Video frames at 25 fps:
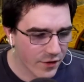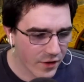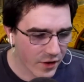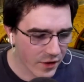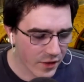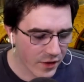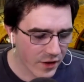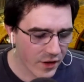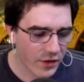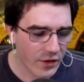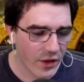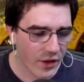
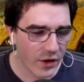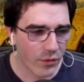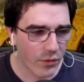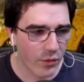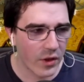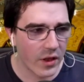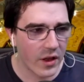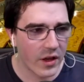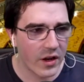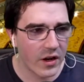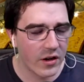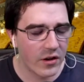and the second
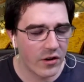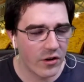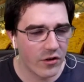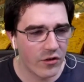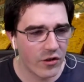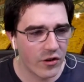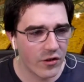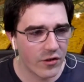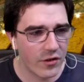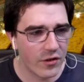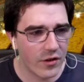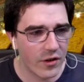thing, like
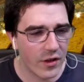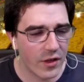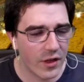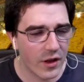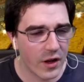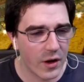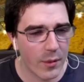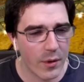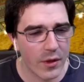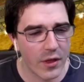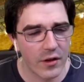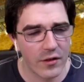related to
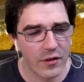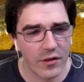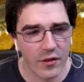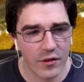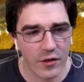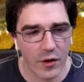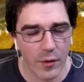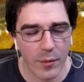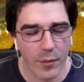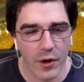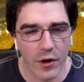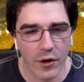just thinking
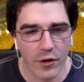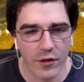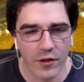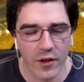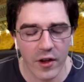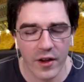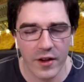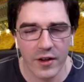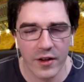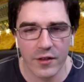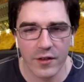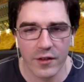about things, is
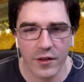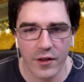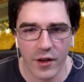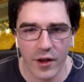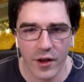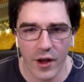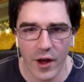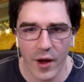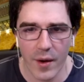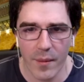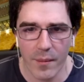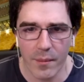computer
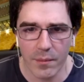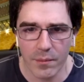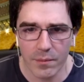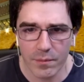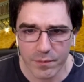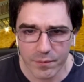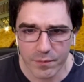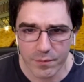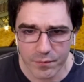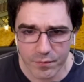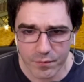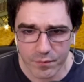science.
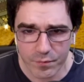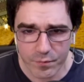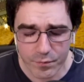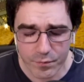Um,